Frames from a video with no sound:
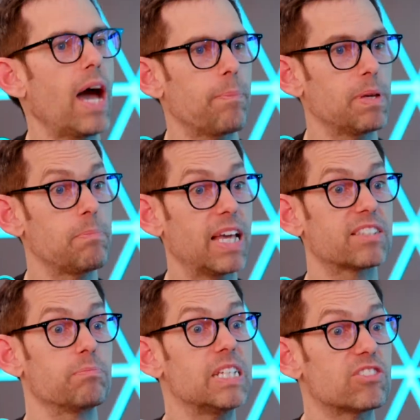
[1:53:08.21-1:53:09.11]
happy
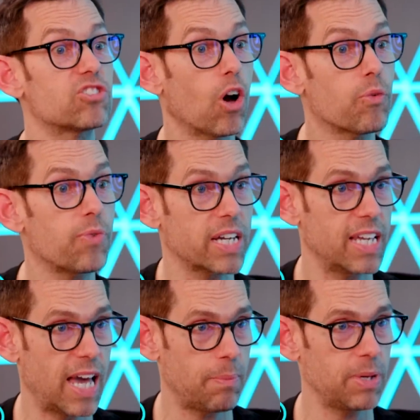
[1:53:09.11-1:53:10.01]
makes me so
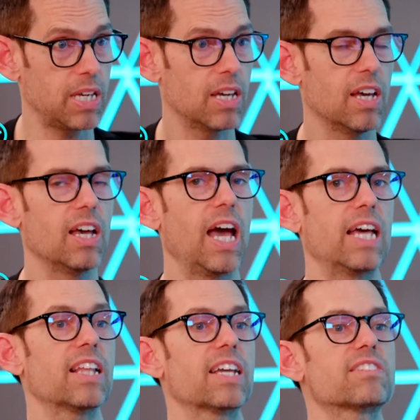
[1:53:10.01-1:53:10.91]
fucking happy.
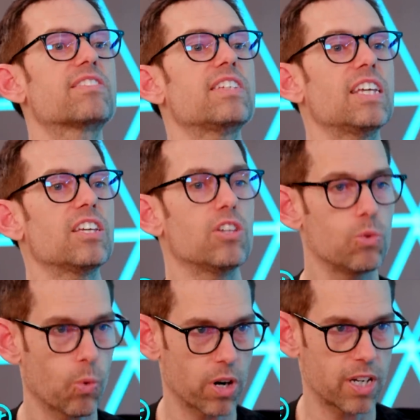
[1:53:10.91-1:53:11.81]
And like seeing
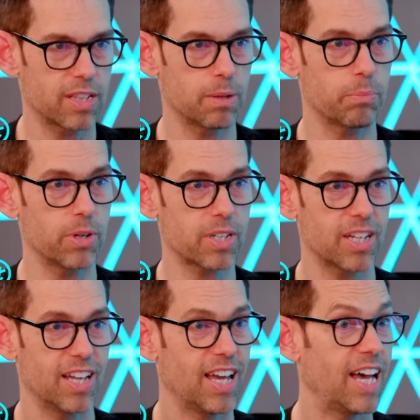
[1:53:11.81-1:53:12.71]
you work on the
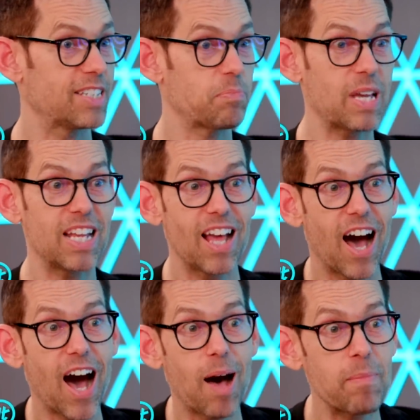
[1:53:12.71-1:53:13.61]
book has been
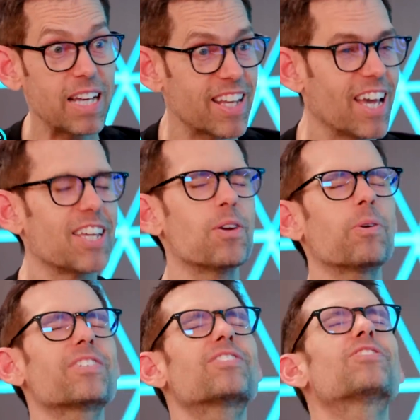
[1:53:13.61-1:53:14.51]
amazing. You
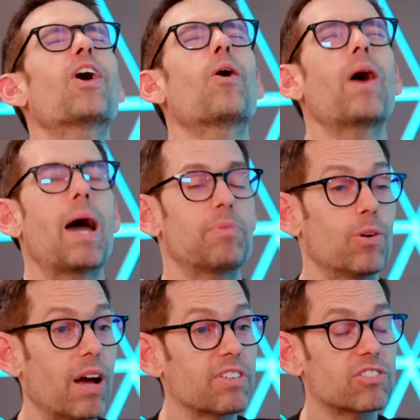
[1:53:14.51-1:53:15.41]
are so happy.
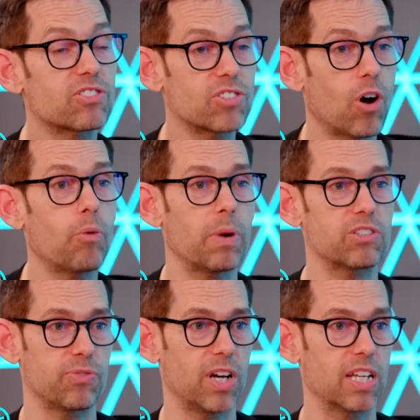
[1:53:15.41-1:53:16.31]
You're having so
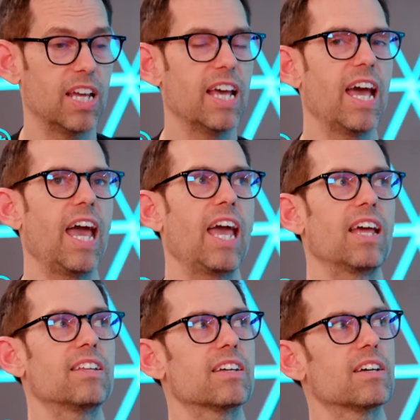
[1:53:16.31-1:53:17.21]
much fun.
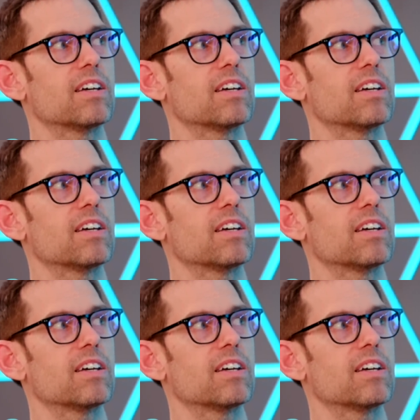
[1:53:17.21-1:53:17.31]
And